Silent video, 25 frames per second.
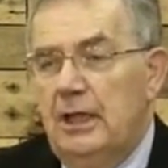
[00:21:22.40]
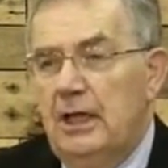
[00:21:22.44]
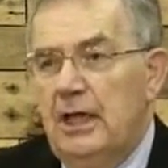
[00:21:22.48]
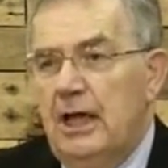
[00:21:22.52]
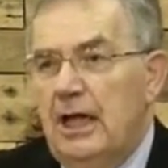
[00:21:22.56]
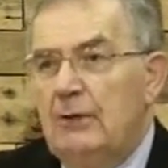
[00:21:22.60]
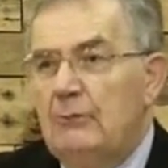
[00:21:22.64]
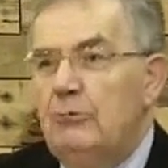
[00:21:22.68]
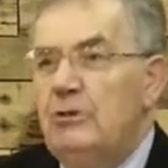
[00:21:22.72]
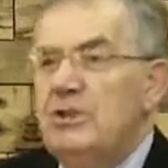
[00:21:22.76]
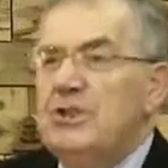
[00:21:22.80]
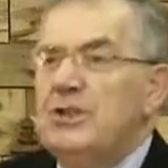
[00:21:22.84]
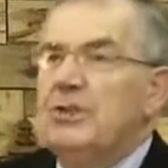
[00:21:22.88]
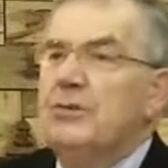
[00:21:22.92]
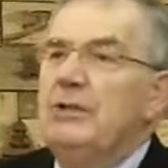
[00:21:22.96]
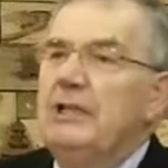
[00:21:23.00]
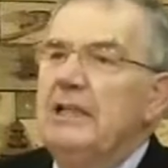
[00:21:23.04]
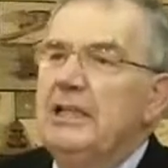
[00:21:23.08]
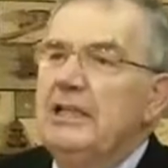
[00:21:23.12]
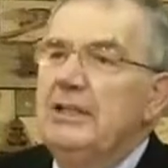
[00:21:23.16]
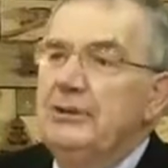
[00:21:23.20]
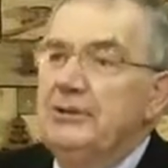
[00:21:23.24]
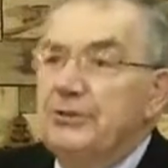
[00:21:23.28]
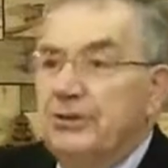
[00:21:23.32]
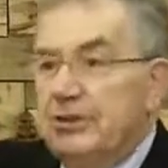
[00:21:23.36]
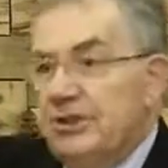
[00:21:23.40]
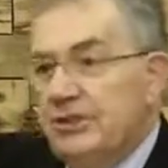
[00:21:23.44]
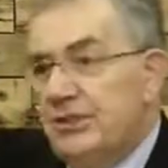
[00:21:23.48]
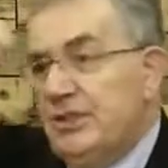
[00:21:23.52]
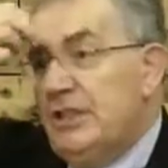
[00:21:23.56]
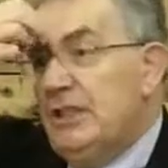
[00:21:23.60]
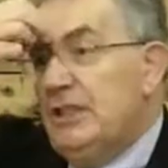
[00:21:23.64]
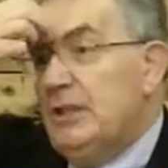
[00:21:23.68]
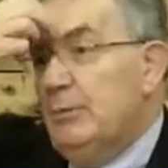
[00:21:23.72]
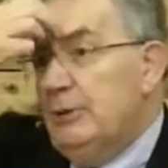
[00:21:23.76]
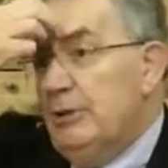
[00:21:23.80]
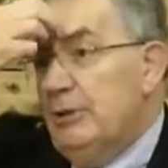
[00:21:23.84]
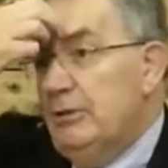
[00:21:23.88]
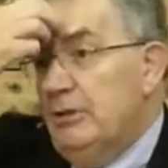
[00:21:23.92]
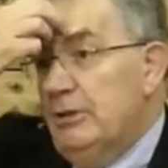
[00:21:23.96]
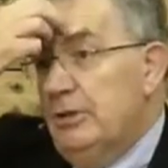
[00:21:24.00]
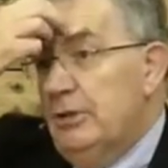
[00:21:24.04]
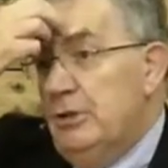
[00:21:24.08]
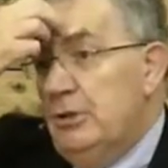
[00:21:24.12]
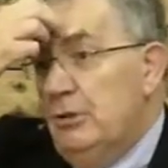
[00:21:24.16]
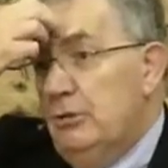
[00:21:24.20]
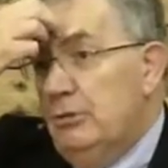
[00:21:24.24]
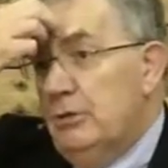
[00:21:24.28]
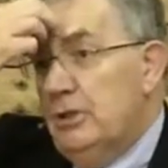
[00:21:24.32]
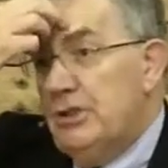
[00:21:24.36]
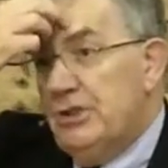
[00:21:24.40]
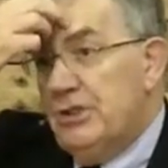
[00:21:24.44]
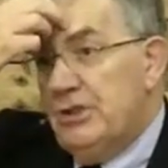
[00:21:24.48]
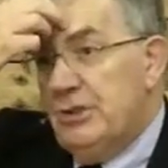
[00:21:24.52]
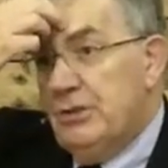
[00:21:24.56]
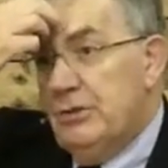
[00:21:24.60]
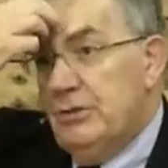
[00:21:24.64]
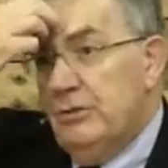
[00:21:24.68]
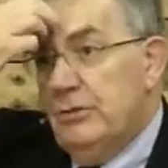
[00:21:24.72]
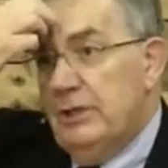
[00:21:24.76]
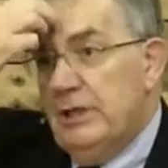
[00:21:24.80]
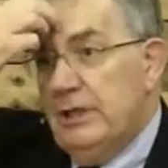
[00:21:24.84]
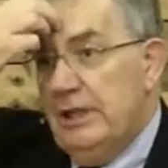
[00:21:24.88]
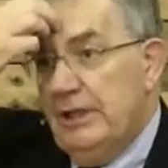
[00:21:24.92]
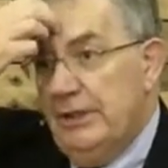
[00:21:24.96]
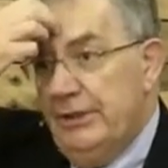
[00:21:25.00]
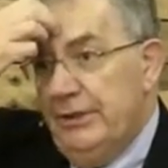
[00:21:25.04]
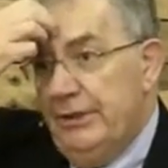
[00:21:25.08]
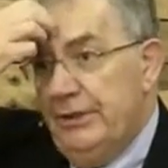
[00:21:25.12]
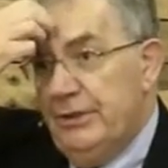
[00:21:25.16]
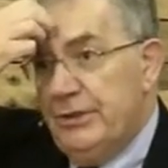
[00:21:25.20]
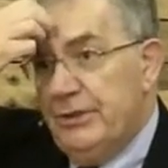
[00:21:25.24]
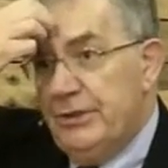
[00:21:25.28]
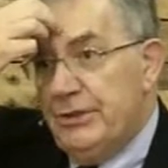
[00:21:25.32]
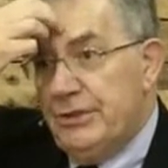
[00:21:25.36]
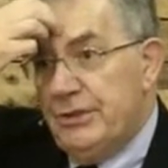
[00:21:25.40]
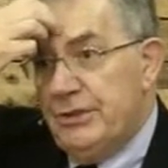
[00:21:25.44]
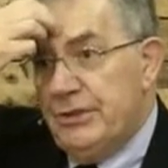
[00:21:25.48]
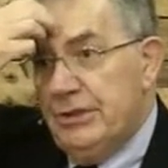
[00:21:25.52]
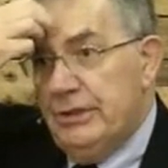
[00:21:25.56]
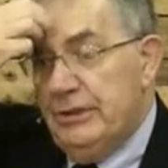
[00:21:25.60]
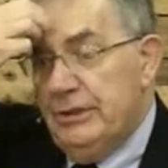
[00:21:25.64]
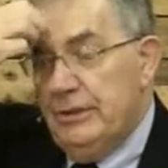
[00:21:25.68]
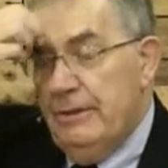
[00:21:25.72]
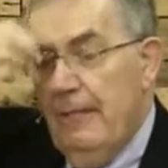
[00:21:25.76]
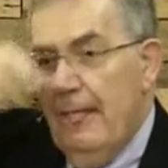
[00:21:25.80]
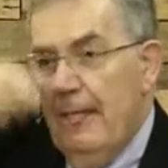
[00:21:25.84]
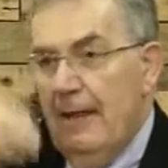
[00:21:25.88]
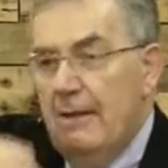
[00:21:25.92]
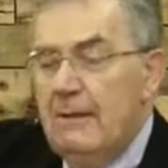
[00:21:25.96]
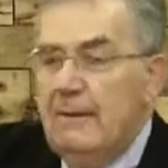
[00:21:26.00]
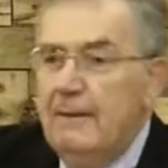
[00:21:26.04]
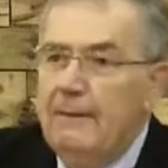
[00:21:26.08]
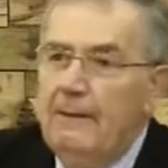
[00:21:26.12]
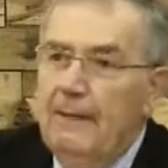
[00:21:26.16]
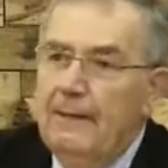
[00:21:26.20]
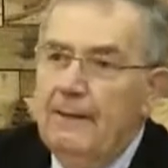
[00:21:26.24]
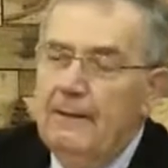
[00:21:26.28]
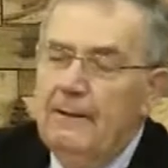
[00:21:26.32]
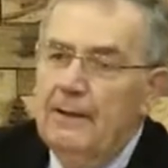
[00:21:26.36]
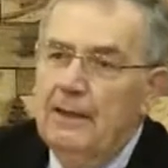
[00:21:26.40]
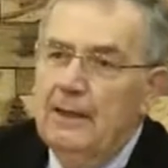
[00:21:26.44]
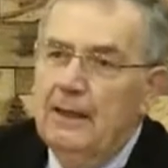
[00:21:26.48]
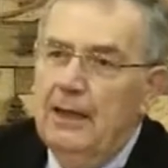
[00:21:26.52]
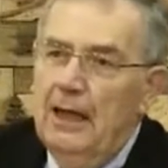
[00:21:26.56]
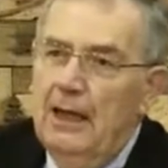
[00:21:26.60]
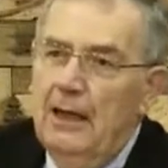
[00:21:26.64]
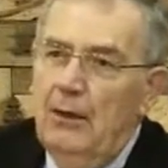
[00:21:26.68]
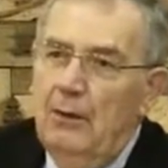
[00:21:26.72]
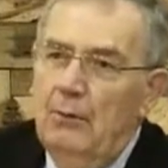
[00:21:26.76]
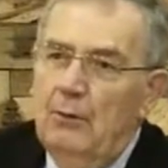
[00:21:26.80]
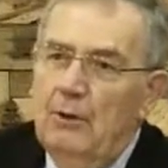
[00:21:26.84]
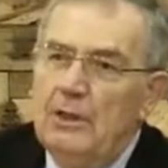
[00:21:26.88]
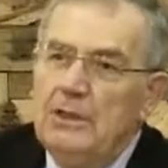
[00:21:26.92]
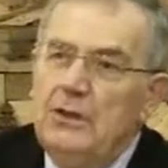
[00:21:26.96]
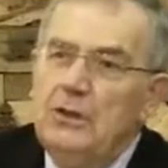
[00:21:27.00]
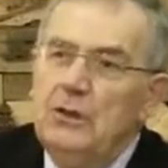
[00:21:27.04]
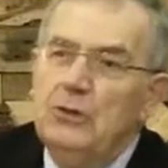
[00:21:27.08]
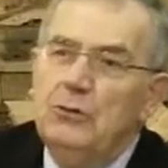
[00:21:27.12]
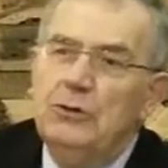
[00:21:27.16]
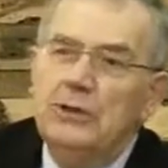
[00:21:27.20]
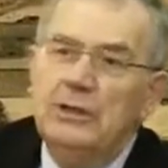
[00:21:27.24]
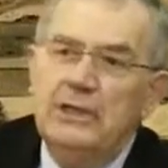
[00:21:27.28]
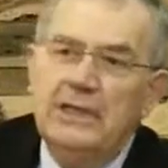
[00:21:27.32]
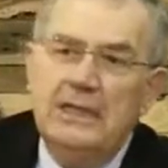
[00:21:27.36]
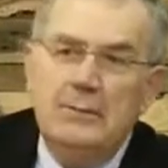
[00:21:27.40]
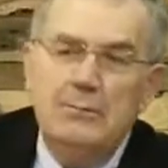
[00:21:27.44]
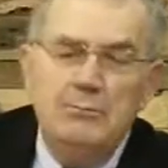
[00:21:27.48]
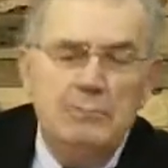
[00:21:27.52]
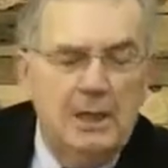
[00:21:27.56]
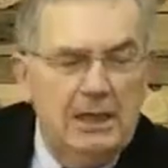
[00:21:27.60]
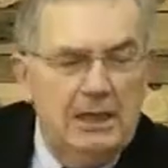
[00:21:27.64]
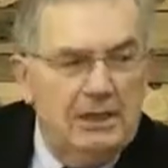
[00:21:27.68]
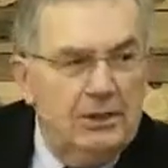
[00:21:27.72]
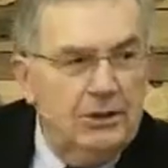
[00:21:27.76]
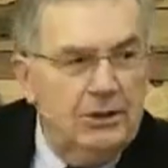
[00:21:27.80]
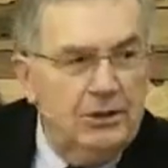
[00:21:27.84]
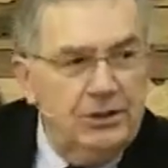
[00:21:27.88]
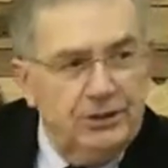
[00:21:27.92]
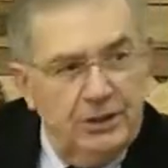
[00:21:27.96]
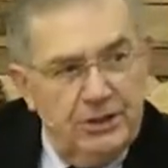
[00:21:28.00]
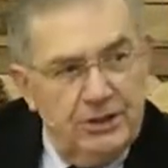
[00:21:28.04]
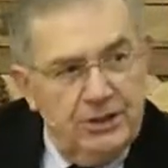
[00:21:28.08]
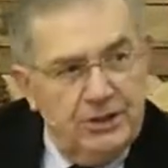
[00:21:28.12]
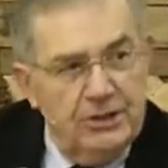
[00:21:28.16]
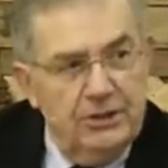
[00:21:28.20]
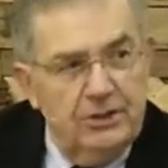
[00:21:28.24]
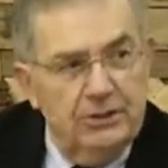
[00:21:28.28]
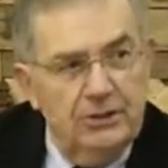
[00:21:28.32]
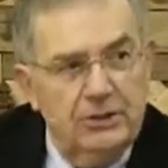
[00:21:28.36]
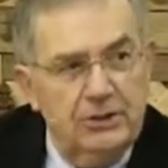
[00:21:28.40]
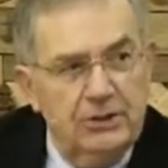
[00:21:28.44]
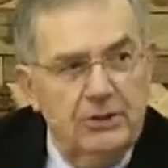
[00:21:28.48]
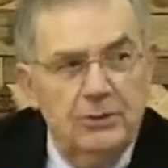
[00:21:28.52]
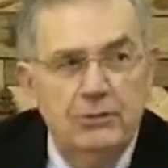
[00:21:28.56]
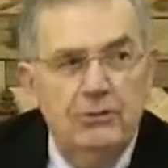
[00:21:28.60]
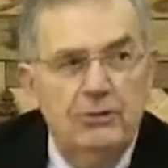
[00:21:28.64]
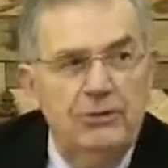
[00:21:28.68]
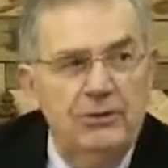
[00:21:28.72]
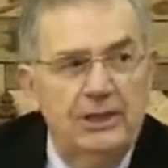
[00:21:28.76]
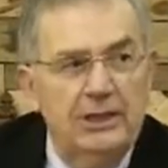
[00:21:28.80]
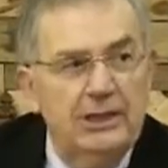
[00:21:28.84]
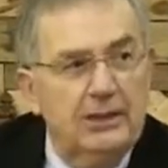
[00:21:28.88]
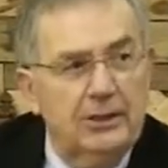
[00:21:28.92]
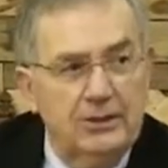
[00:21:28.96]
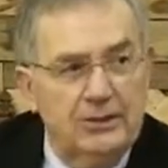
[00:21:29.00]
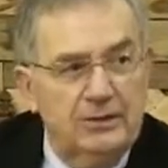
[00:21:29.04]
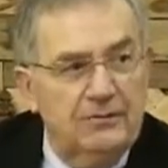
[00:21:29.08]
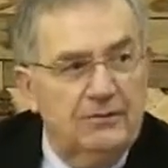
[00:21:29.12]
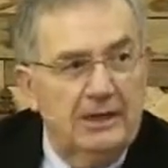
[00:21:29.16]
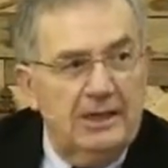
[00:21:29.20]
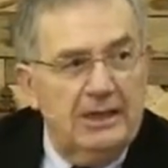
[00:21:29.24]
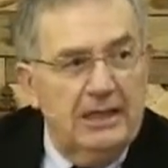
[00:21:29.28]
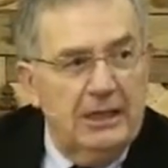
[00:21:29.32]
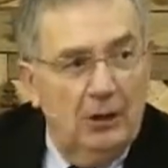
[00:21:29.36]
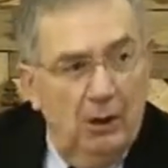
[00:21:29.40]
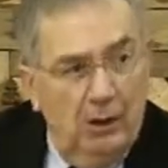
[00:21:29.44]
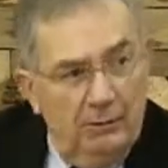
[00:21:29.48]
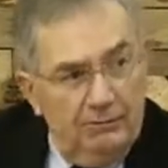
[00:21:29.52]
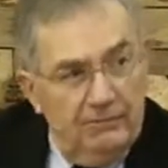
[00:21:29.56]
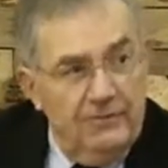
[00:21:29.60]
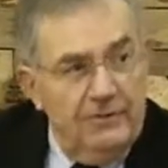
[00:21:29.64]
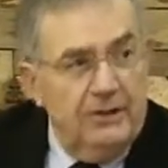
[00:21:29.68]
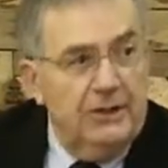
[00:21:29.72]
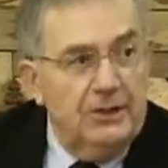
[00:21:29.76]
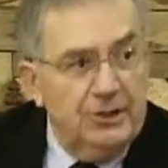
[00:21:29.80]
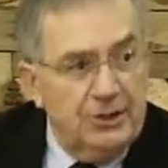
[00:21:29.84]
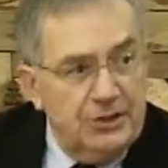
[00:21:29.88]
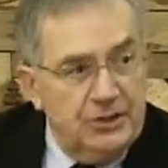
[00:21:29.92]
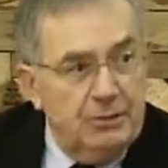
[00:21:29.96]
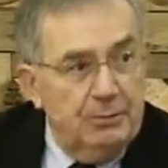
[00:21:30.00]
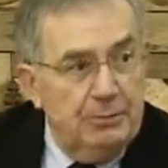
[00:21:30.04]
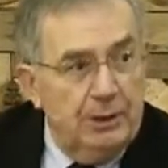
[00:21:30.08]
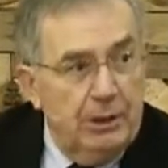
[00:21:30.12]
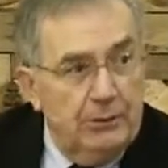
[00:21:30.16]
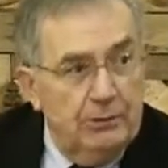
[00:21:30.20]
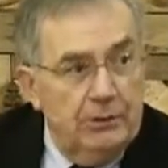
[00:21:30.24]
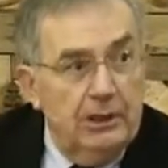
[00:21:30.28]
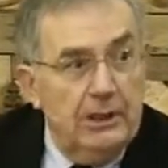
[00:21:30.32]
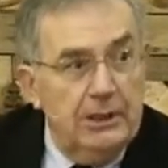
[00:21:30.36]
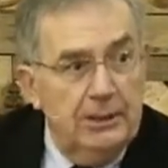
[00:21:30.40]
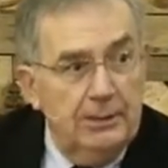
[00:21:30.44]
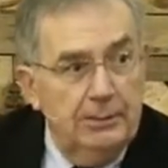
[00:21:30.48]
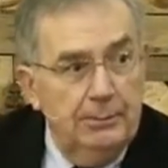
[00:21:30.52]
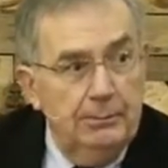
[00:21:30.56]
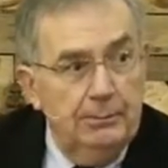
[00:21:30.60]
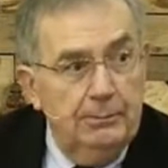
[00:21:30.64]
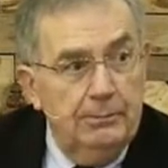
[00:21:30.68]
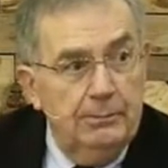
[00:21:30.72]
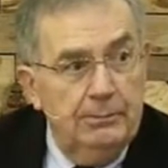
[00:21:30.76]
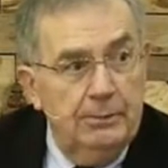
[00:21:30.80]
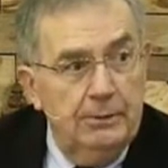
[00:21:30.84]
And what's really interesting about the Noah story is that when Noah emerges, there are two things very obvious about him.